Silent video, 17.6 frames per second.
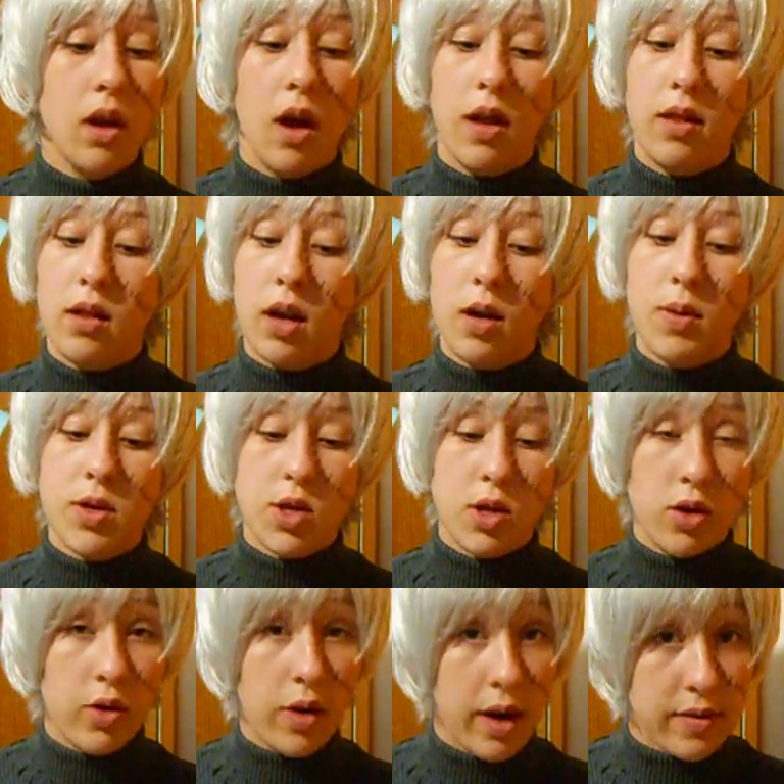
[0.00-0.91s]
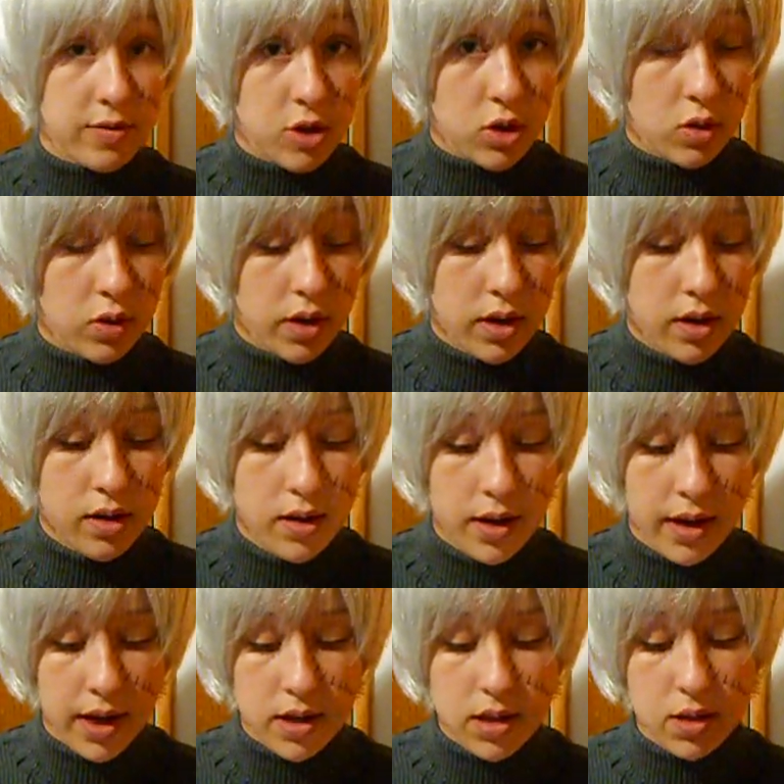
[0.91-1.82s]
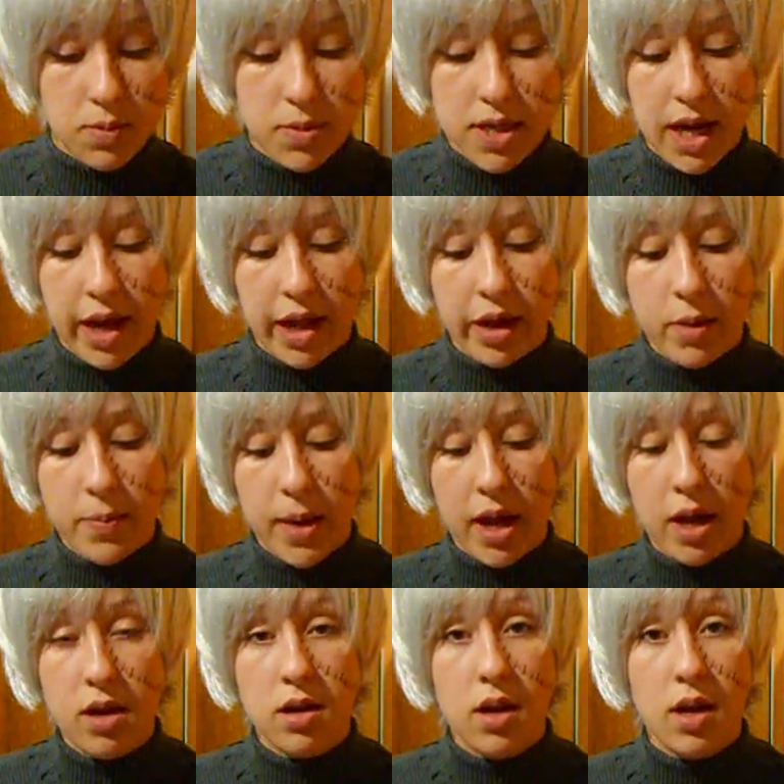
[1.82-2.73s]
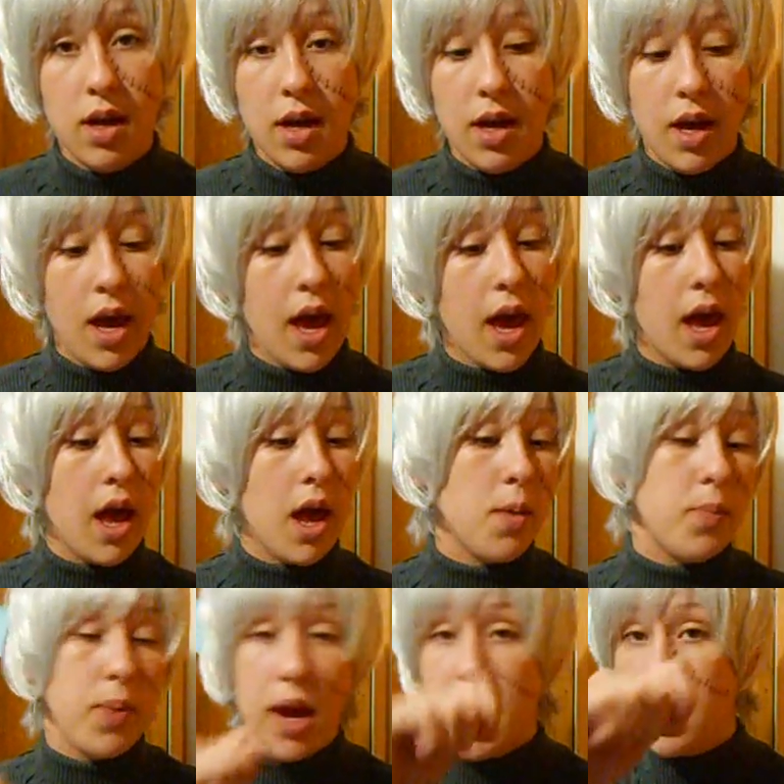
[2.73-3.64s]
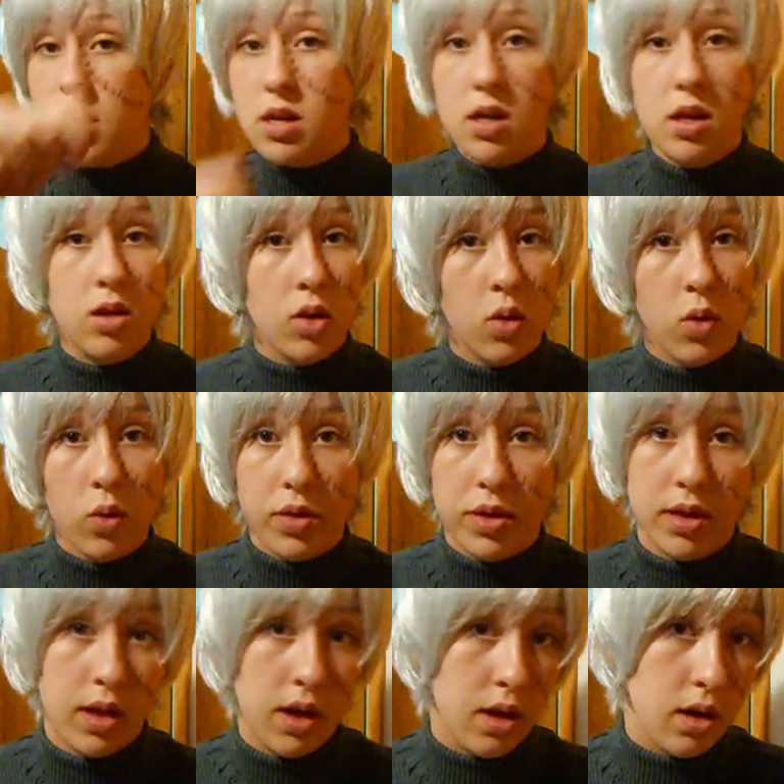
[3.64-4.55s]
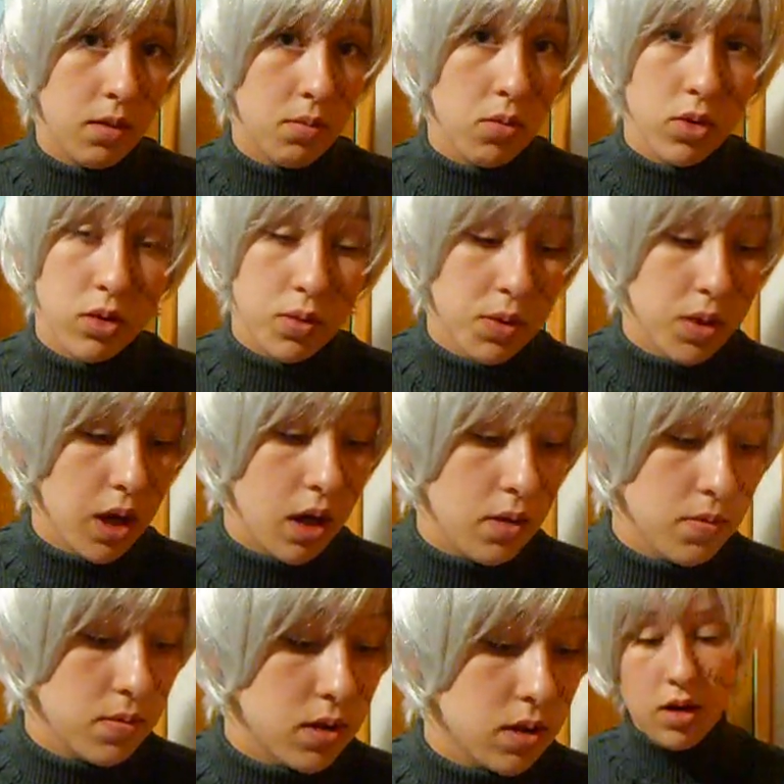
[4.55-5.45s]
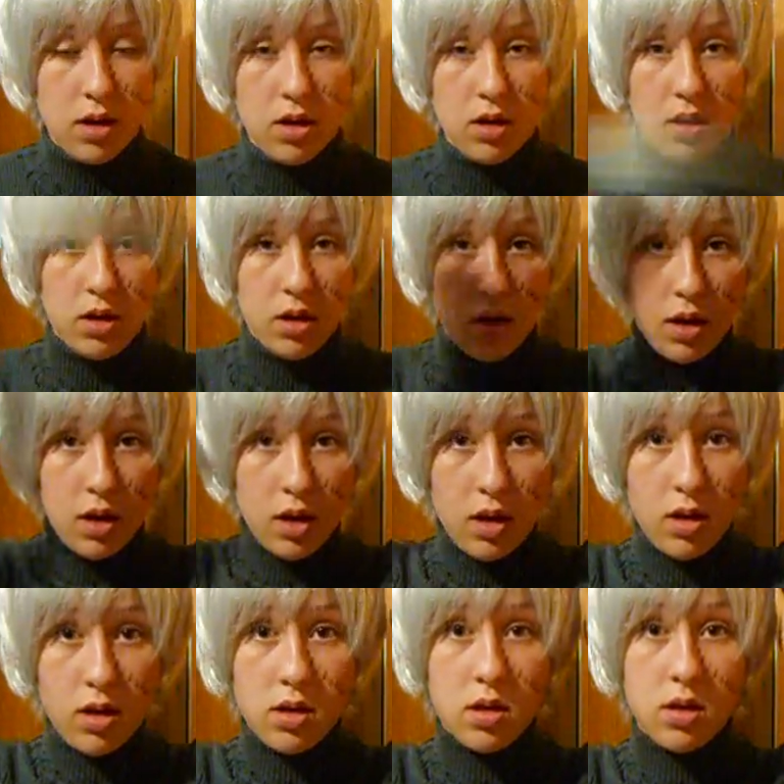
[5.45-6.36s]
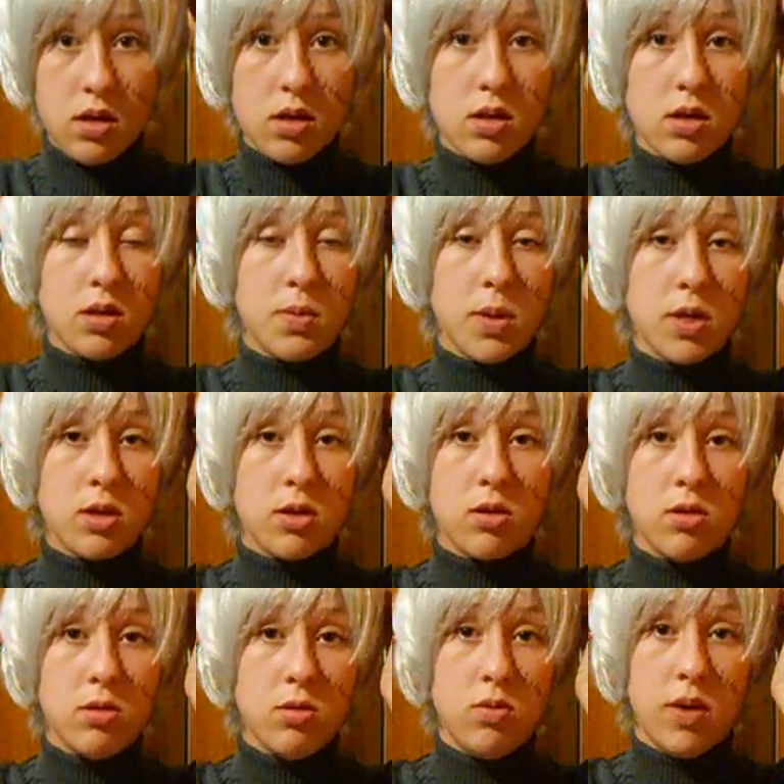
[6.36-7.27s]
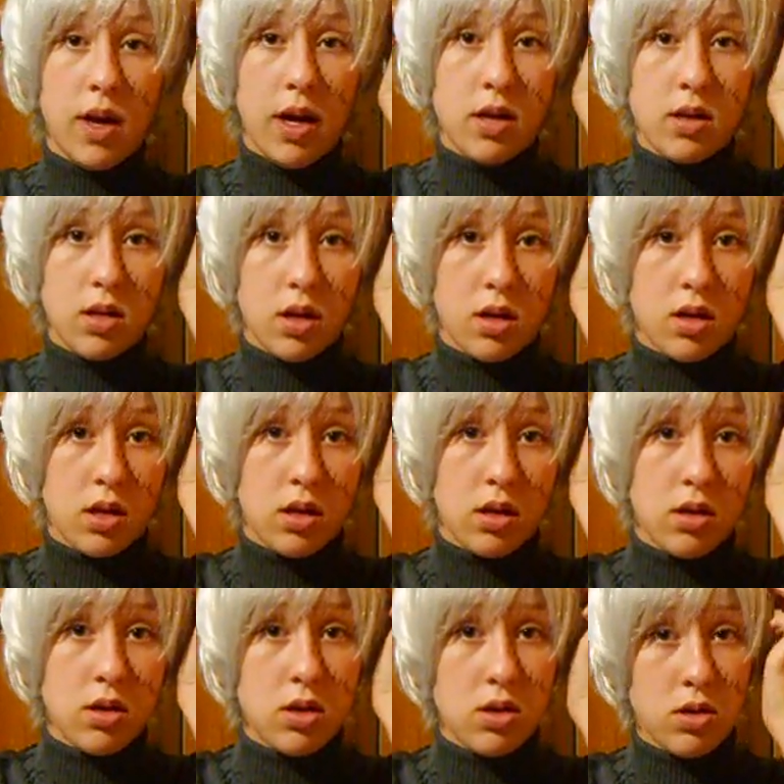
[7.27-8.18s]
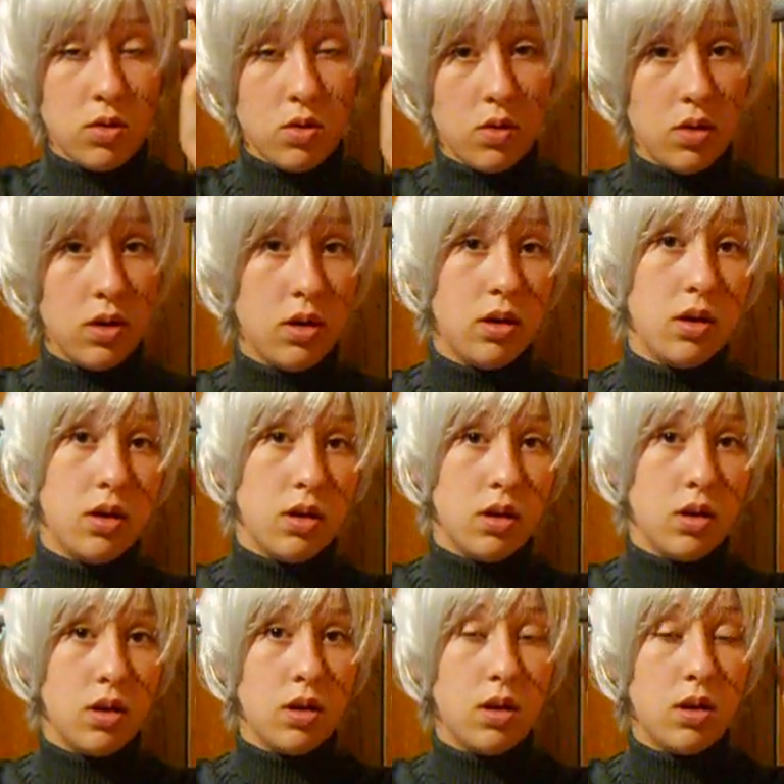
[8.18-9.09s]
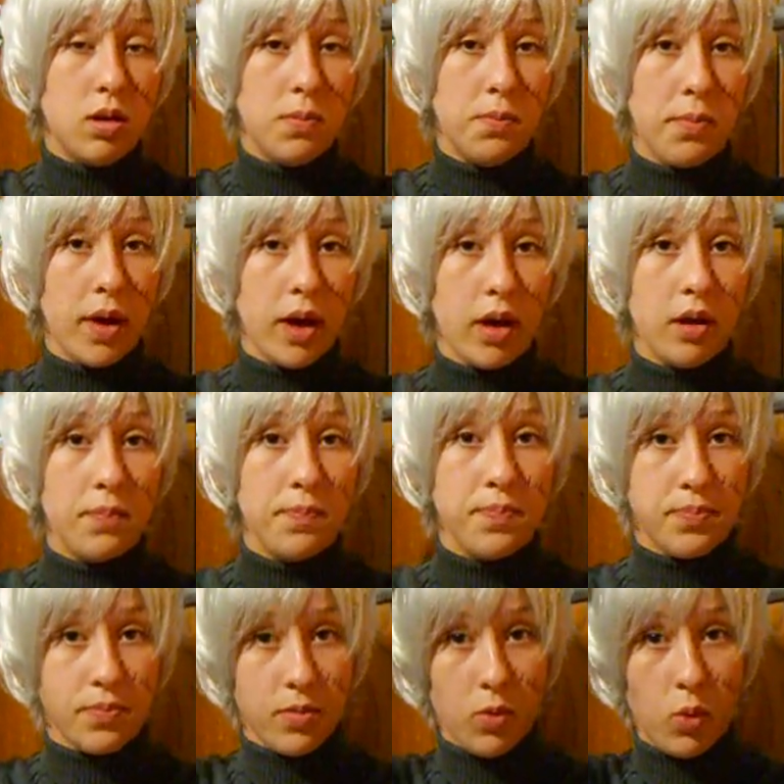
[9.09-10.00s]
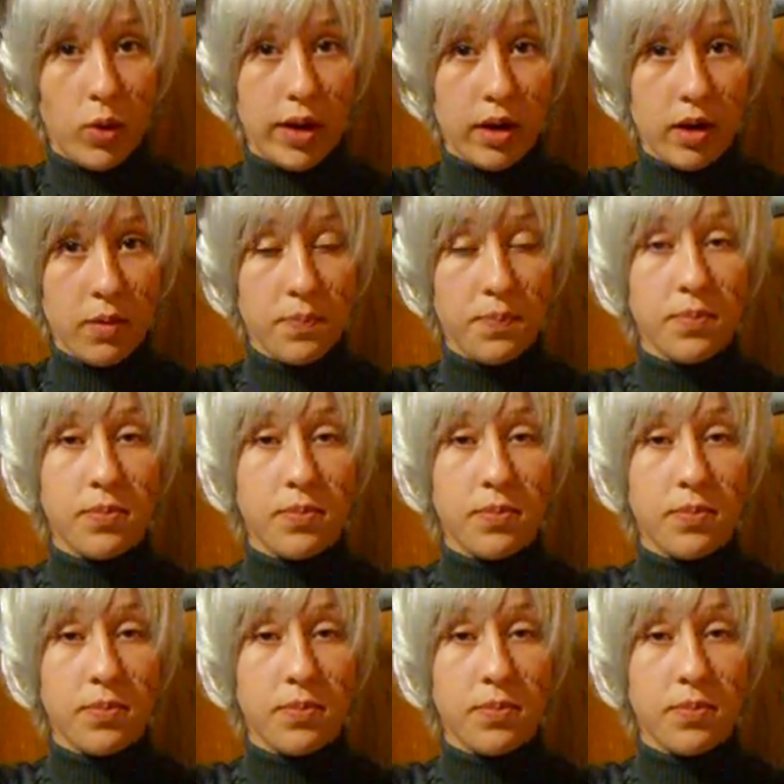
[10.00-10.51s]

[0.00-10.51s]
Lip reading: And then I went to the craft store, got some metallic paint, and painted the whole thing multiple times. And this is my screw, not tucked into my wig.